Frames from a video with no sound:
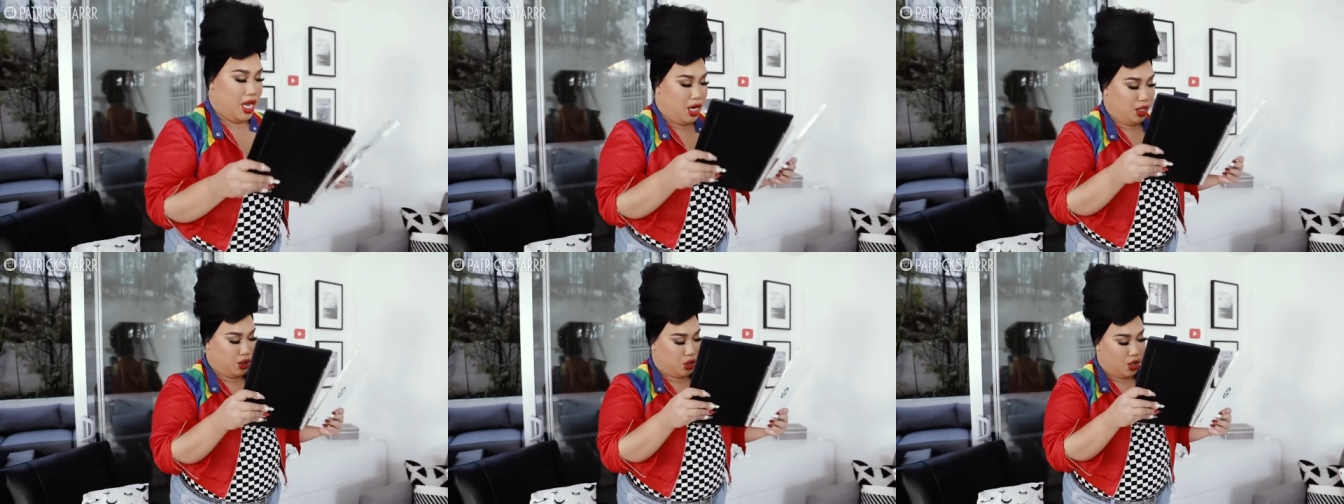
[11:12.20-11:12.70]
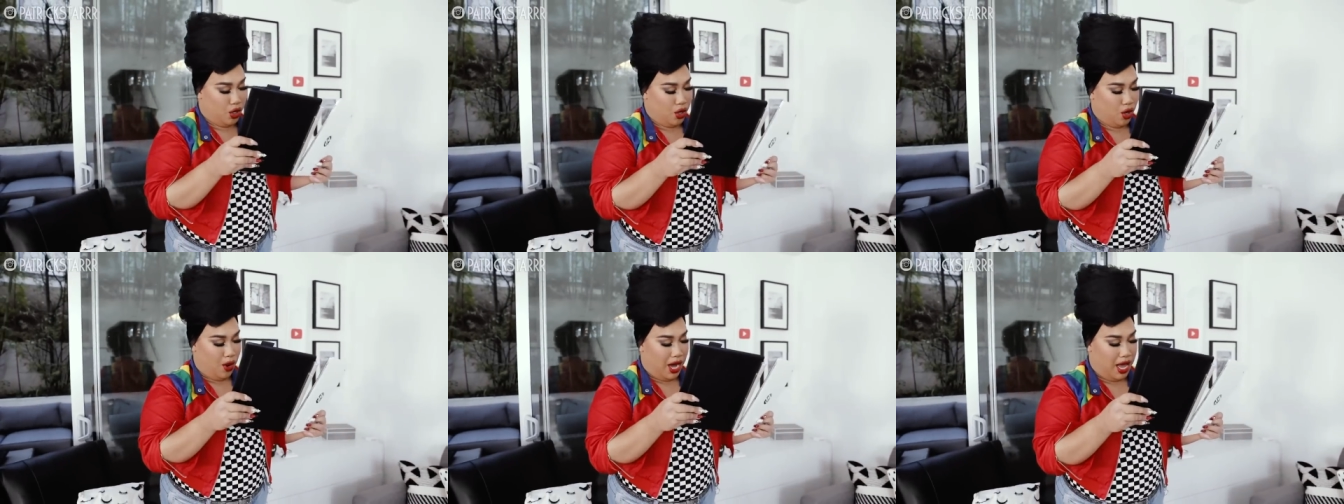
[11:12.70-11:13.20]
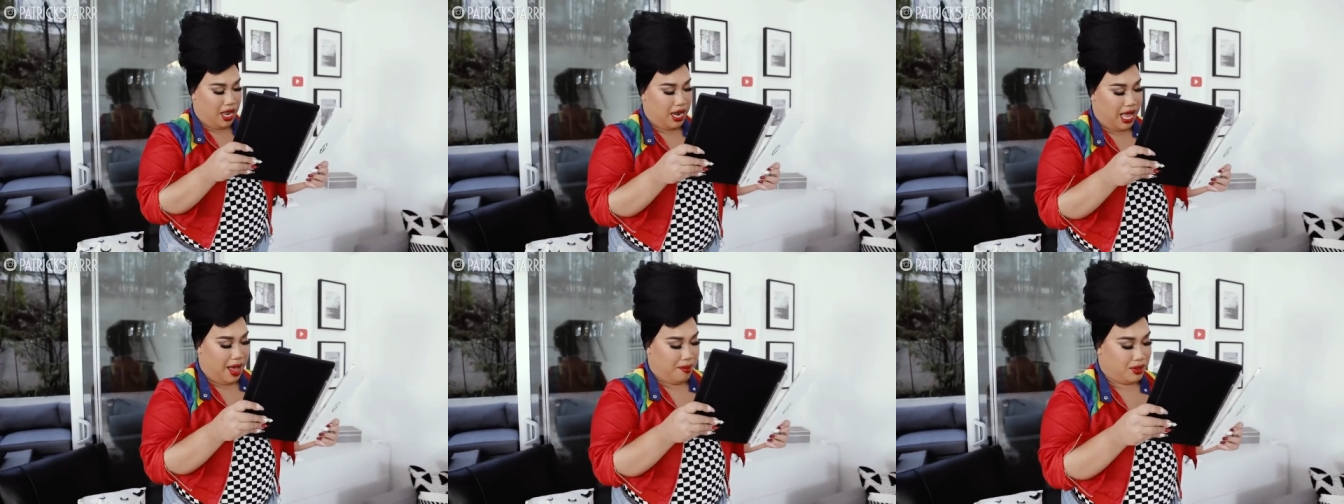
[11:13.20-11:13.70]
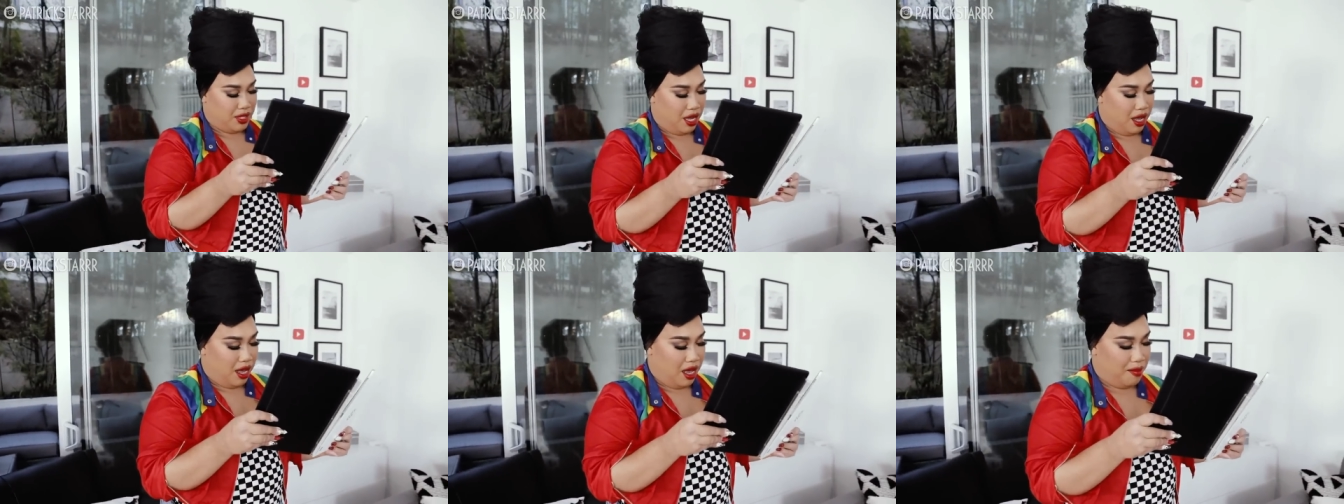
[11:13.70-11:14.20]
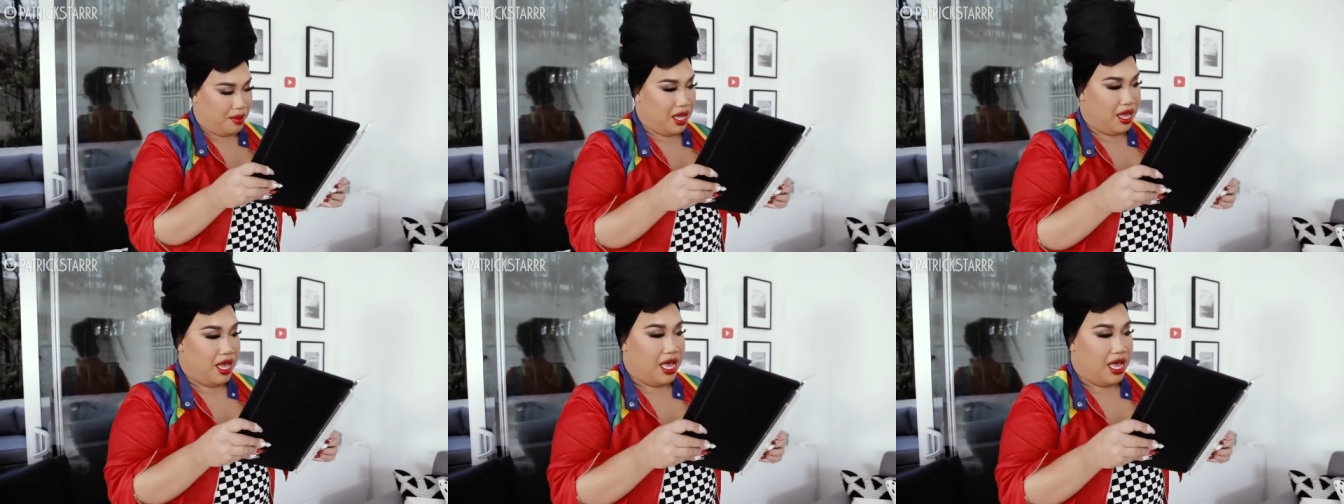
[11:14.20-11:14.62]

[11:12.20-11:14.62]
into a laptop.